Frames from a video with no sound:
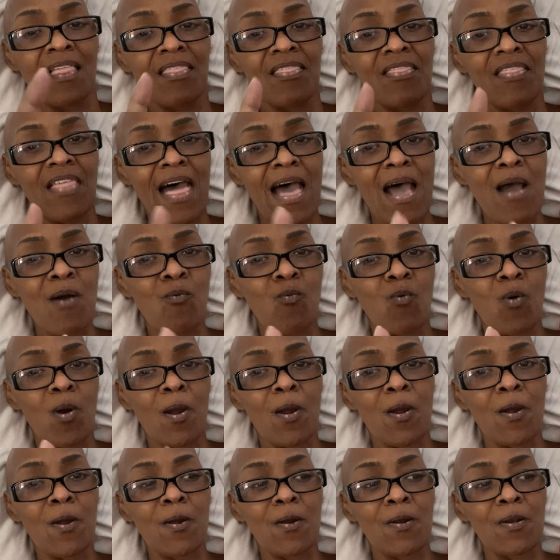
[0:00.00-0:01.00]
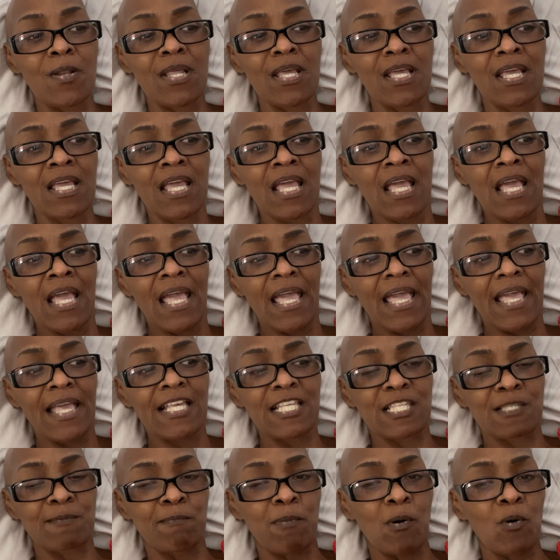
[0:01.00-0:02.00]
That word
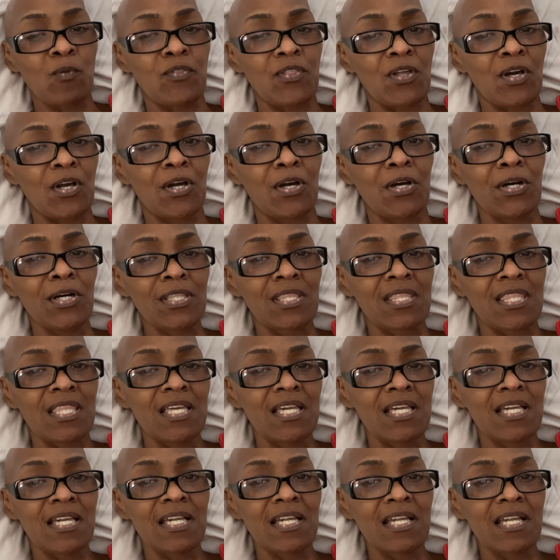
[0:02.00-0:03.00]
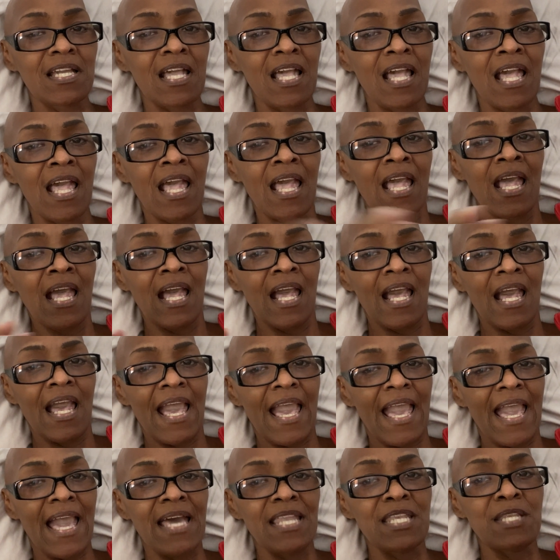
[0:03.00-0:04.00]
is both a good thing
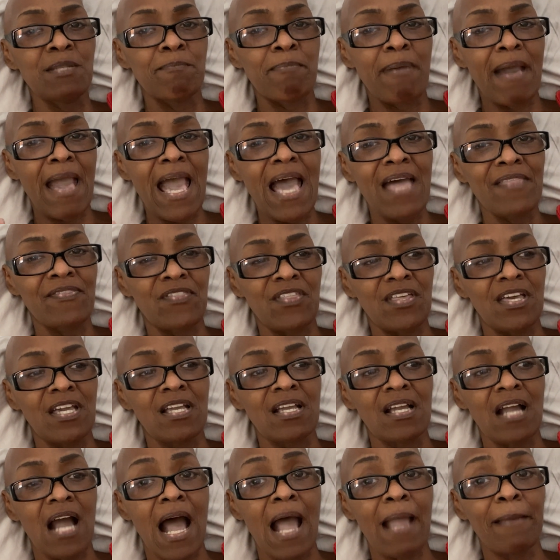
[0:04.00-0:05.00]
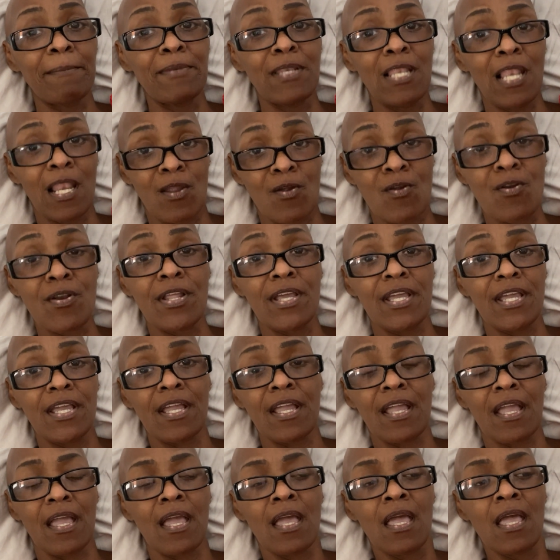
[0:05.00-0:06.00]
and a bad thing I'm
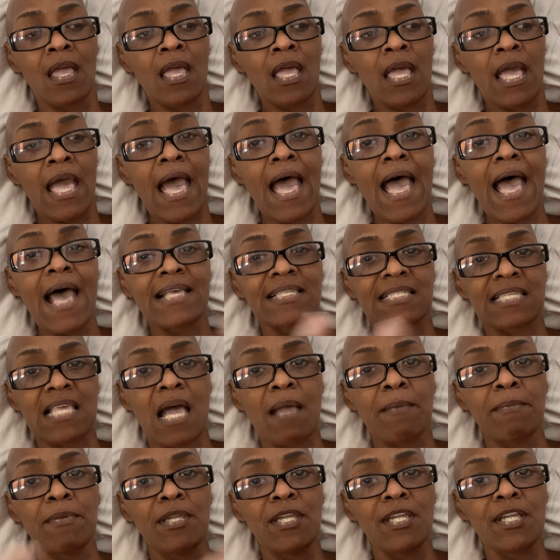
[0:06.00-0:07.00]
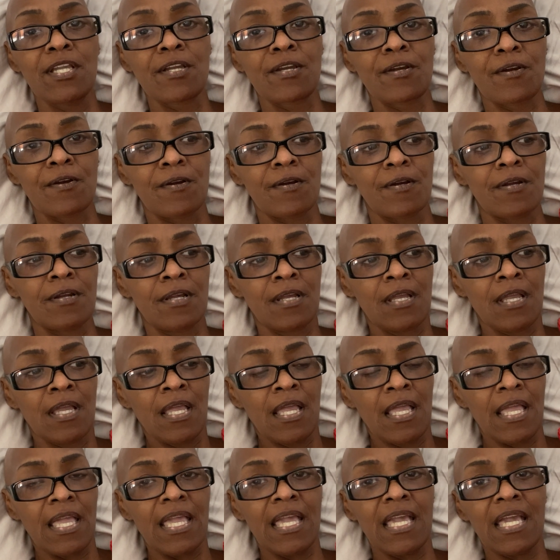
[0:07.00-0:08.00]
learning as I'm here
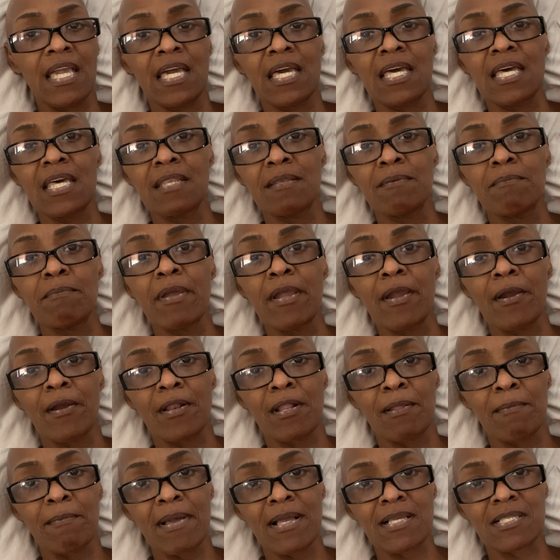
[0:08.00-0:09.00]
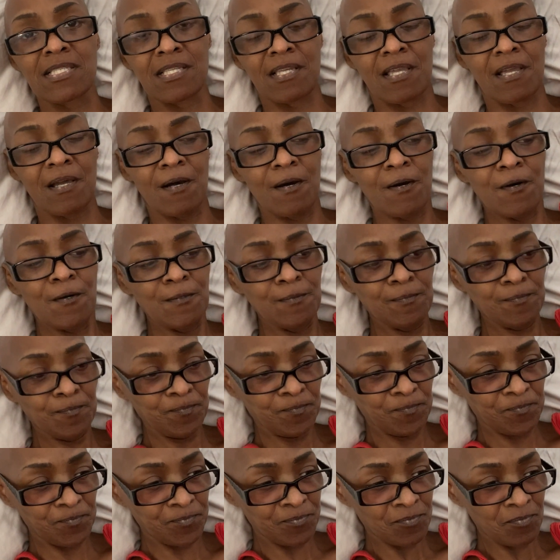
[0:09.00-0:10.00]
in Merida, Mexico.
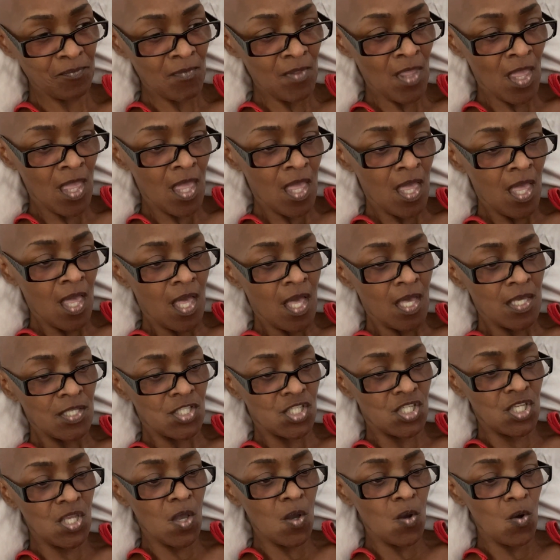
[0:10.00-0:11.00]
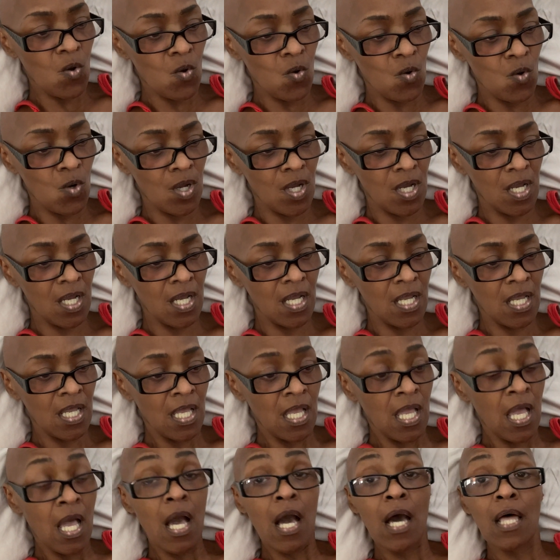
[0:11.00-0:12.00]
So
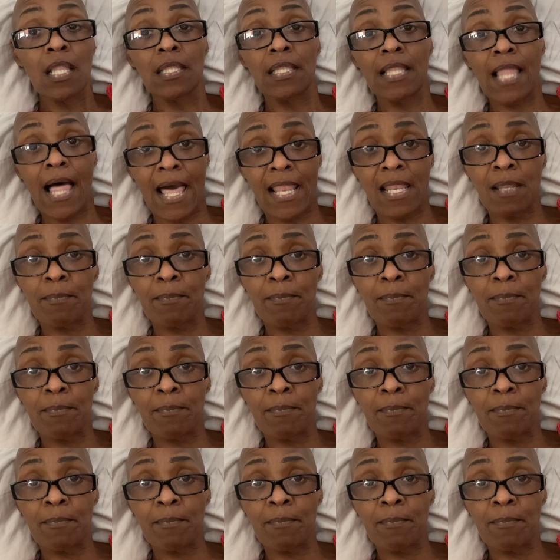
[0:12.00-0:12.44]
a lot